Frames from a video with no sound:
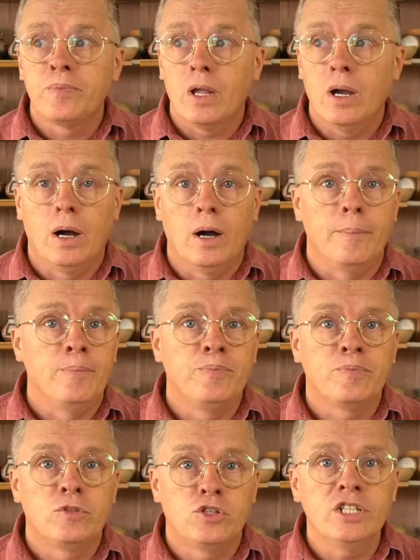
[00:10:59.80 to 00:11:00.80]
um,
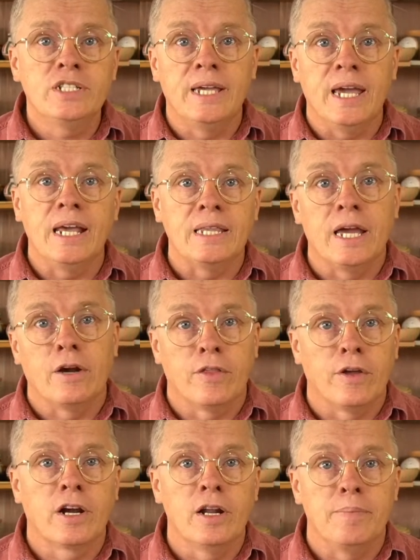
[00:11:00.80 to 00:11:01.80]
just getting there, they're
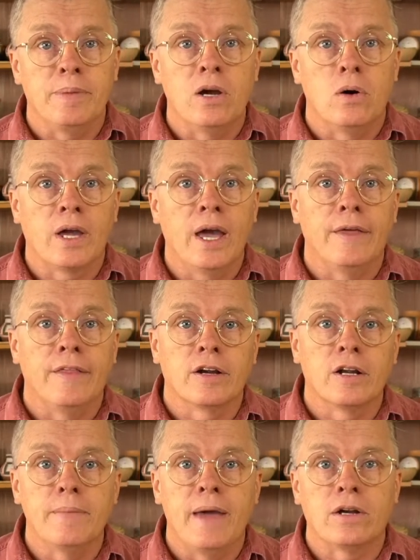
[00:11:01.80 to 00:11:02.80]
going to be okay. They're going
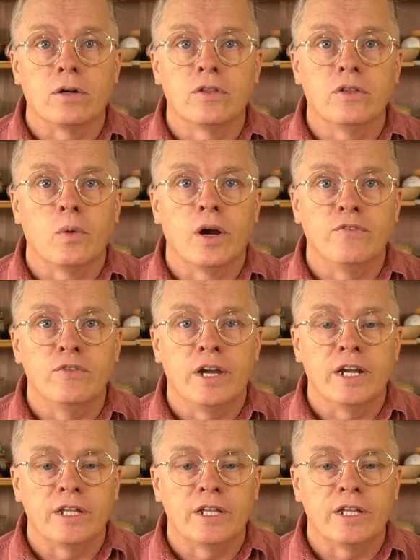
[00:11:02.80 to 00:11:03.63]
to make earthenware if you get to